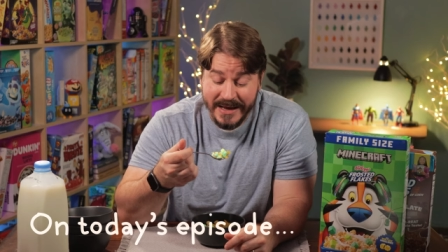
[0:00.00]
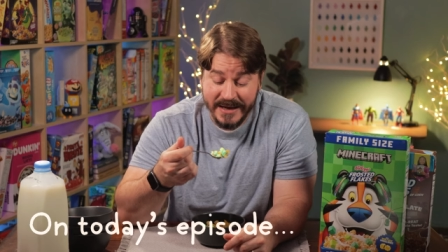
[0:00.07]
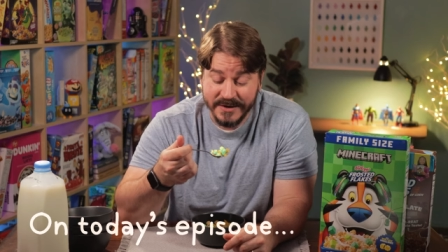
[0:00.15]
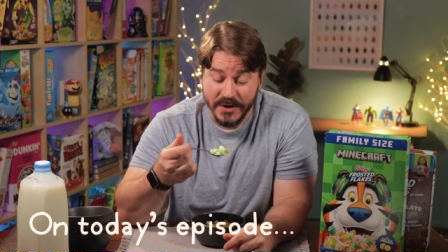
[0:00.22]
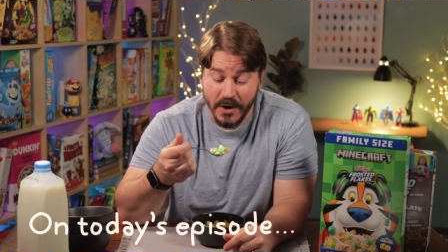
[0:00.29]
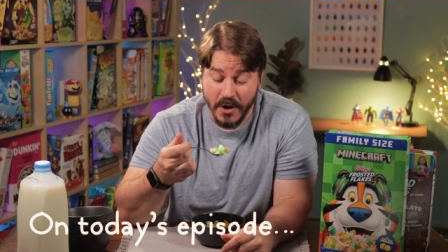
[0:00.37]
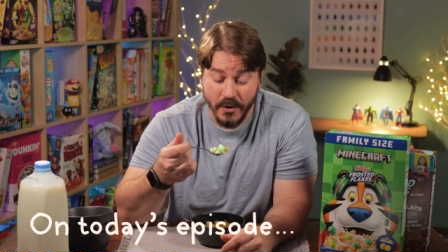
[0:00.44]
It
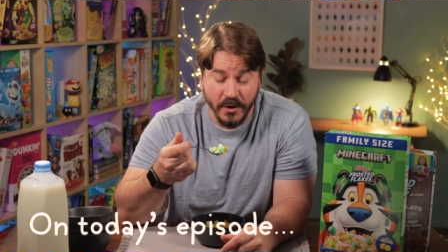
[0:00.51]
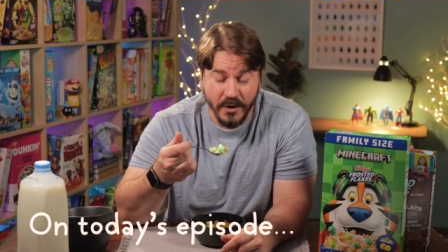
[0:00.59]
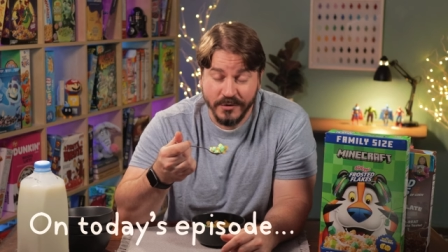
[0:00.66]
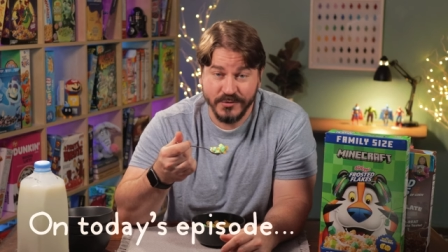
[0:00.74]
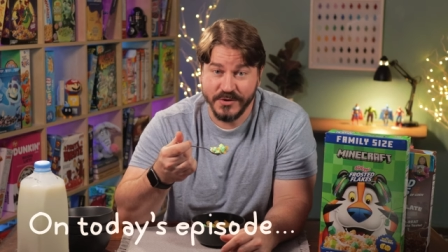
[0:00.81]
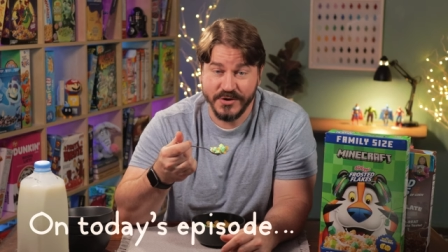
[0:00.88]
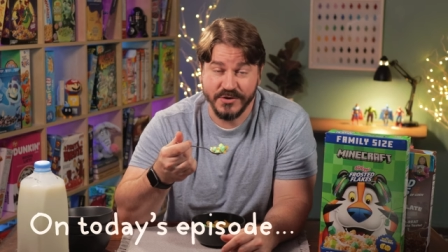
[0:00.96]
is
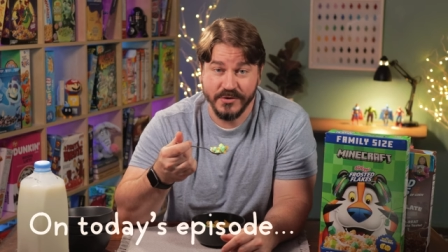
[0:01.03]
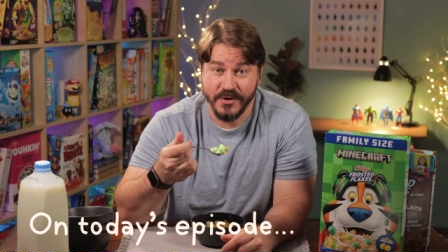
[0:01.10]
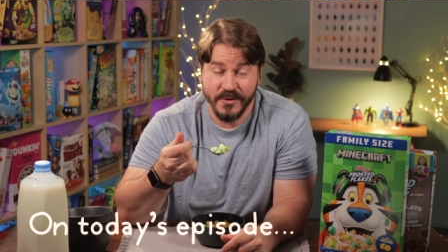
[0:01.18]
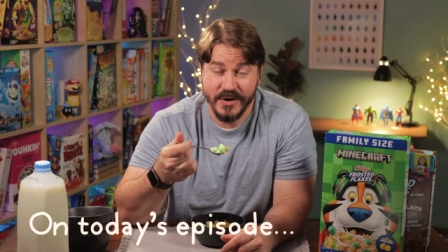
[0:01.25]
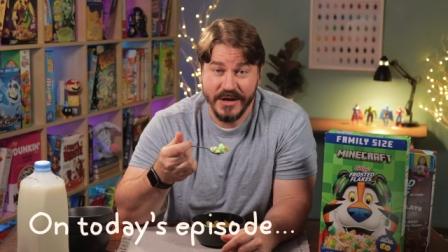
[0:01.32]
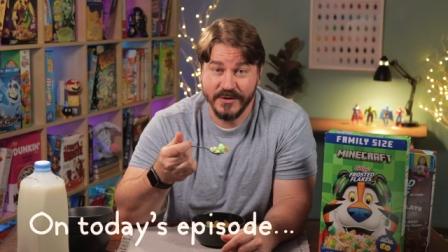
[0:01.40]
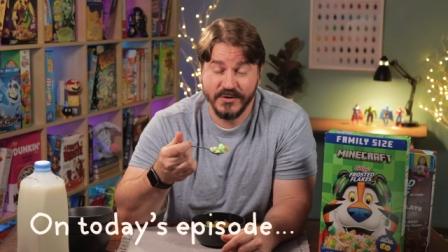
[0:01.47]
ultra
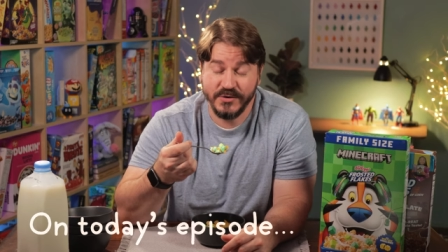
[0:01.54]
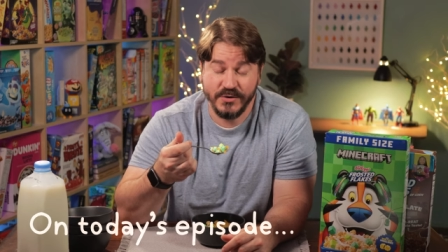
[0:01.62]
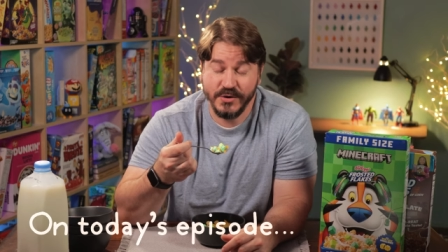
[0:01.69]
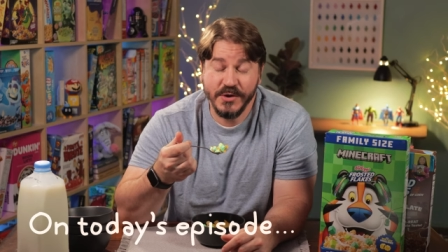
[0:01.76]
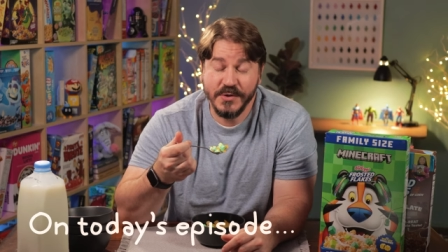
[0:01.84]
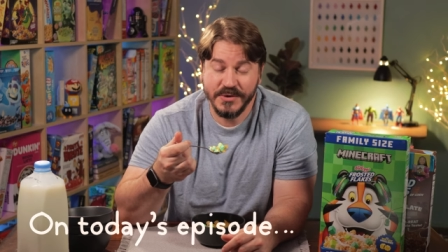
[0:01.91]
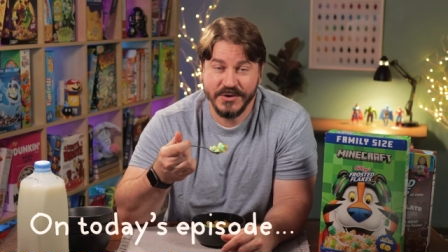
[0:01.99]
sugary. It's
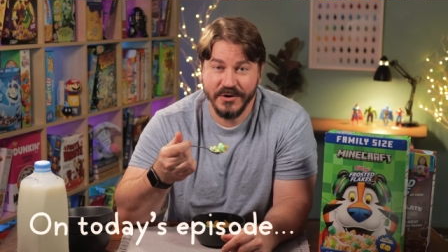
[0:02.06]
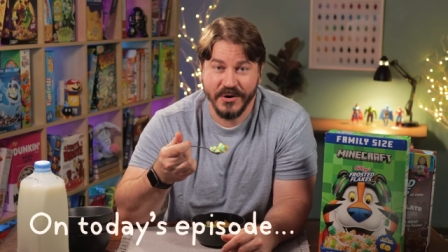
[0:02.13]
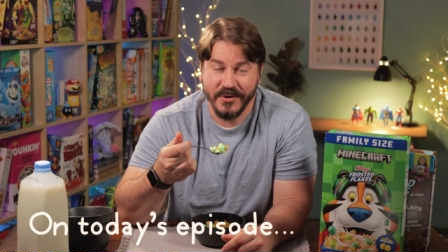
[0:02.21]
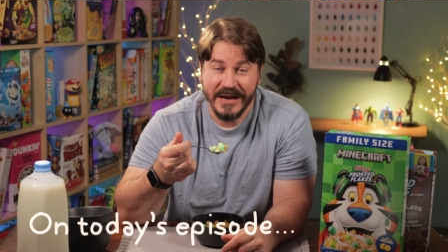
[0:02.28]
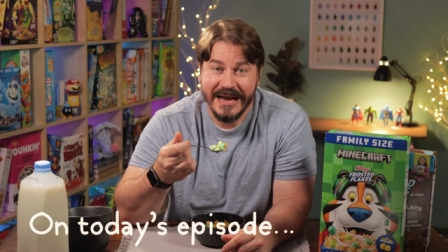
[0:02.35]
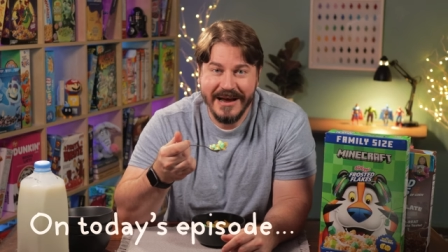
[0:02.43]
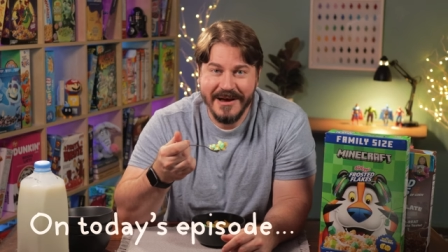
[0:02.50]
too
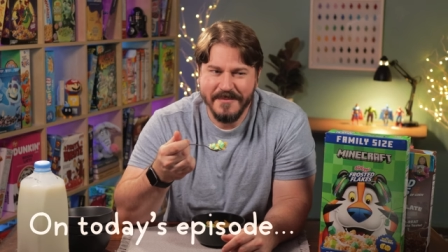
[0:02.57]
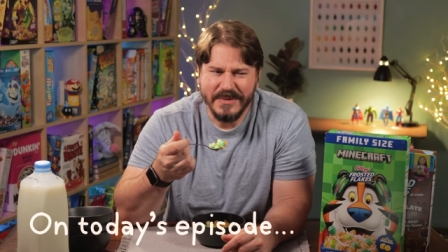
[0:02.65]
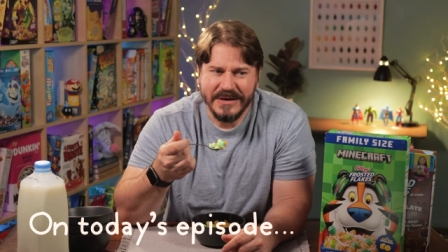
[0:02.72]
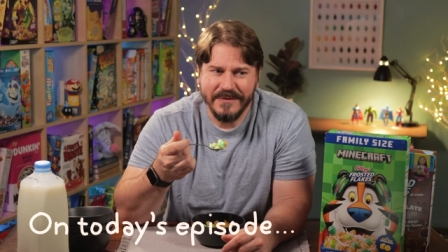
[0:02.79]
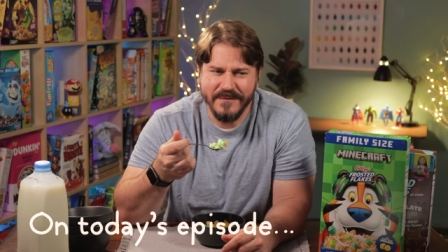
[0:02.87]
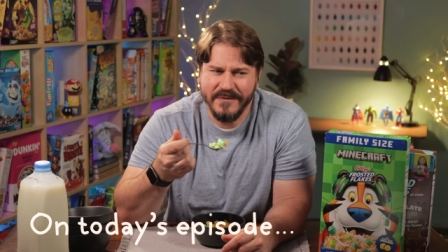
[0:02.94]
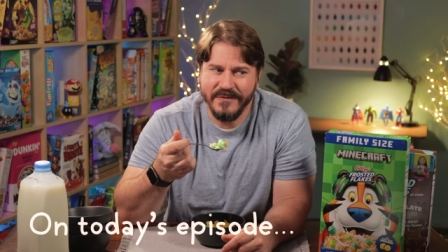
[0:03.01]
sugary,
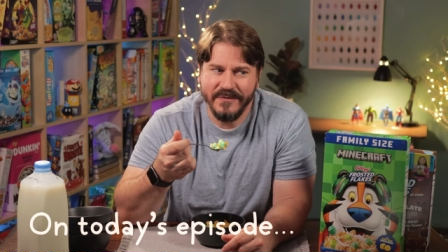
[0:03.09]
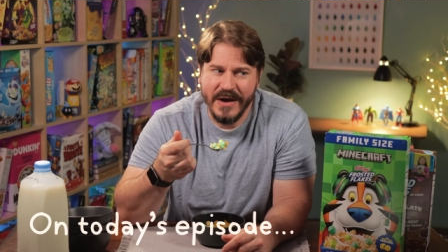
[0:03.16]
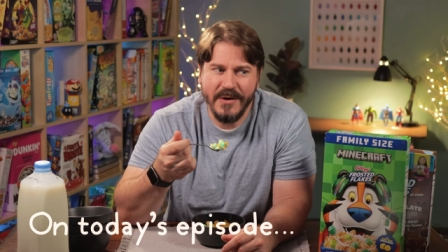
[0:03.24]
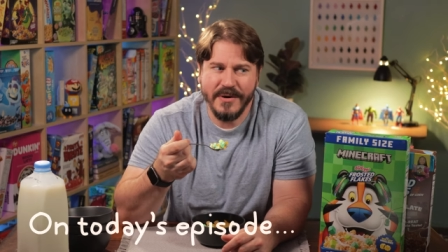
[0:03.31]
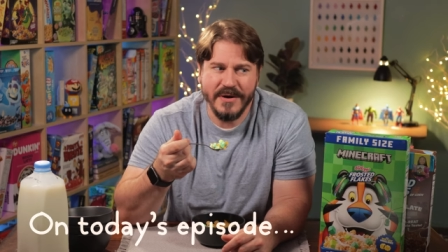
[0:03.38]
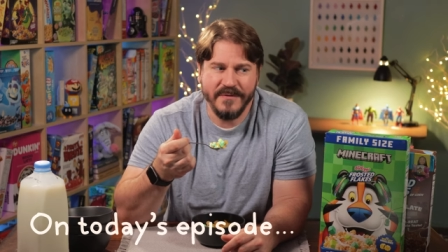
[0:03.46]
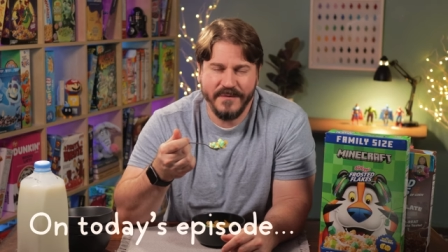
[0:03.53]
but
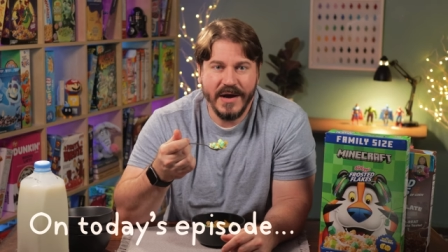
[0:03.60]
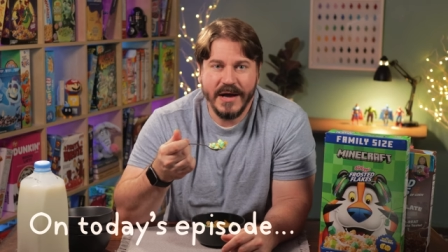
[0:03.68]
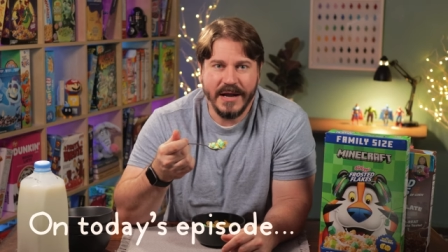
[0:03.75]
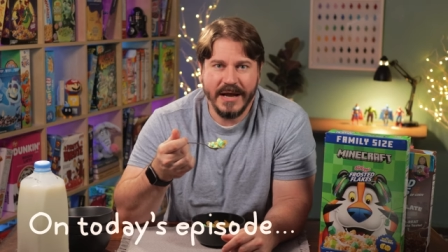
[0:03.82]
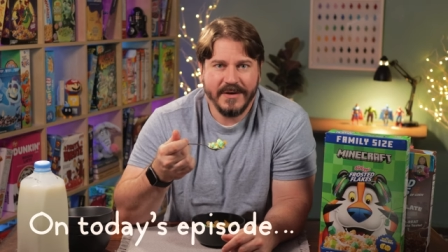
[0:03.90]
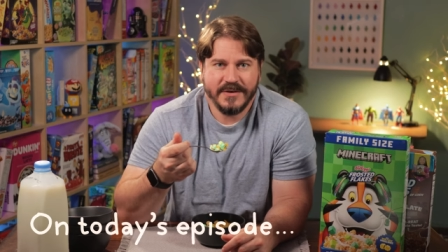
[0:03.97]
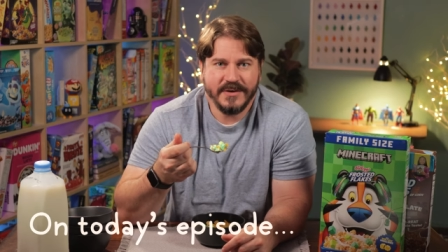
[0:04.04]
very fun.
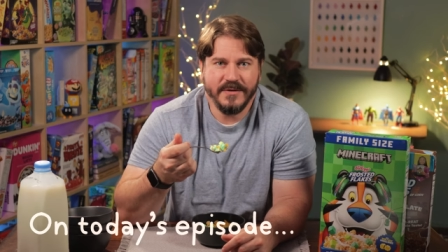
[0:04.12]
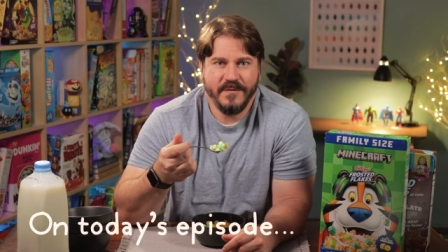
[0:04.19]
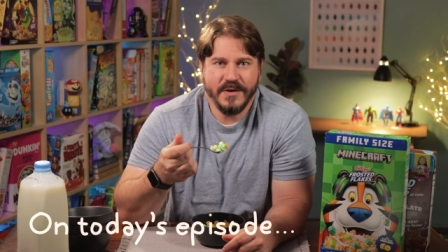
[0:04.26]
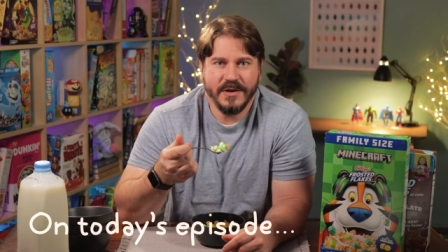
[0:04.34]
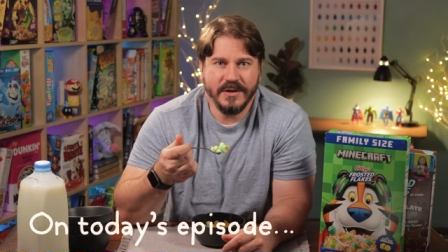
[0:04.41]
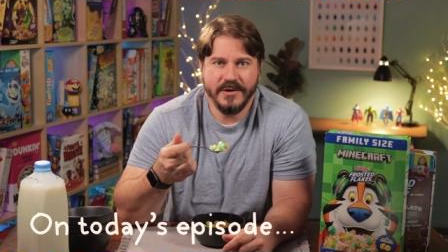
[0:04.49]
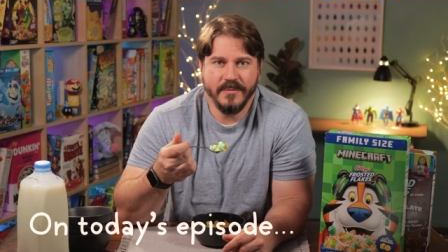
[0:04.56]
I actually
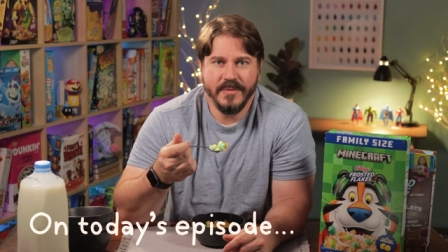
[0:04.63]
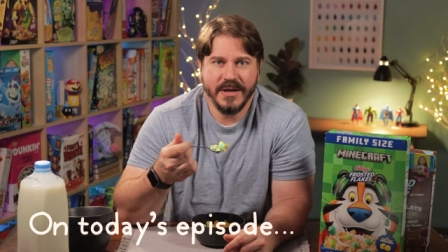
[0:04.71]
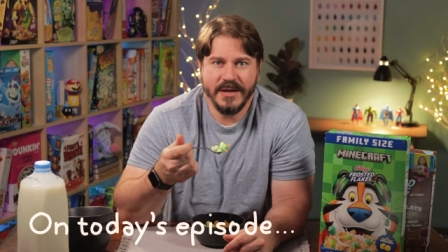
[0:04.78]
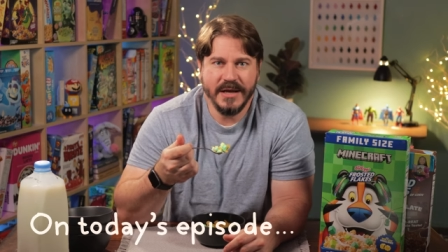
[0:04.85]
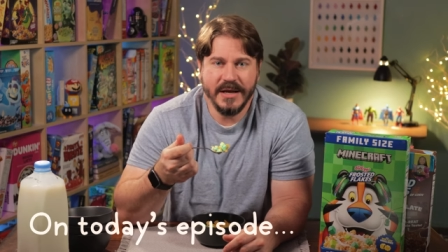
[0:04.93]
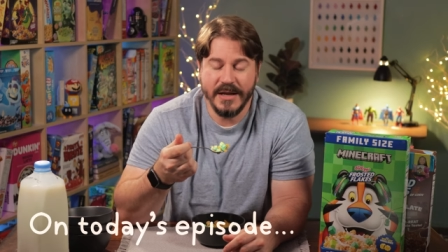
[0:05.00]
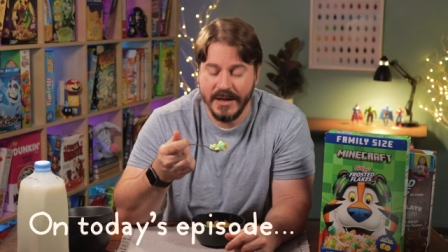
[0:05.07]
feel a little
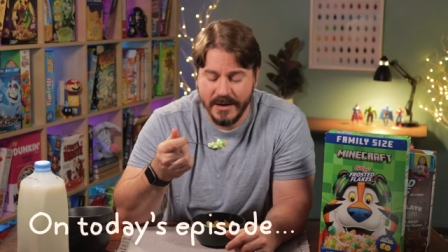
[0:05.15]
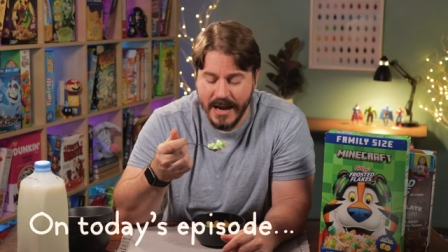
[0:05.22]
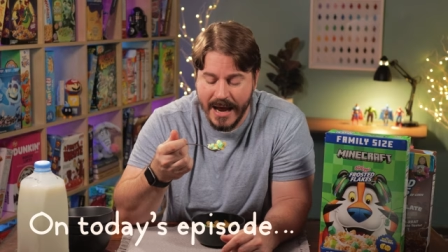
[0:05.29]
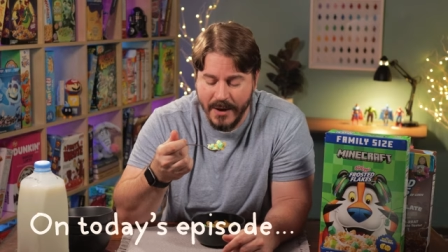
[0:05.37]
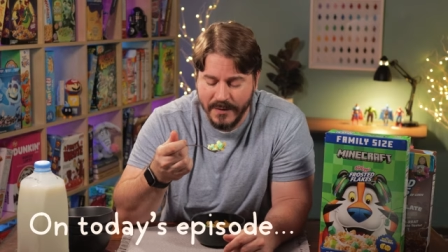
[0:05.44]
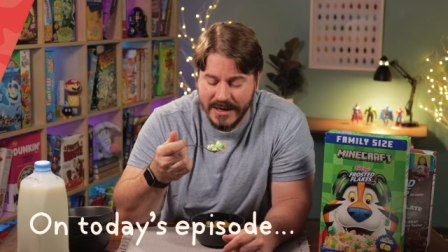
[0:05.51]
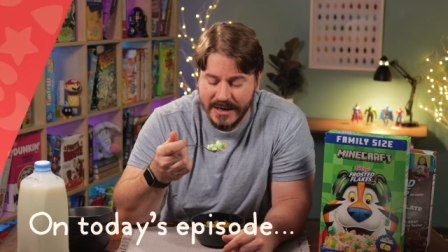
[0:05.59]
bit giddy
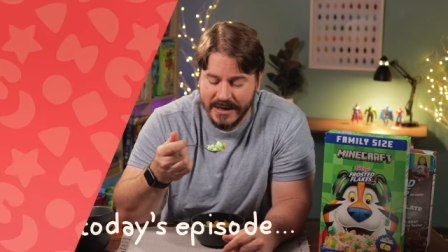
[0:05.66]
now.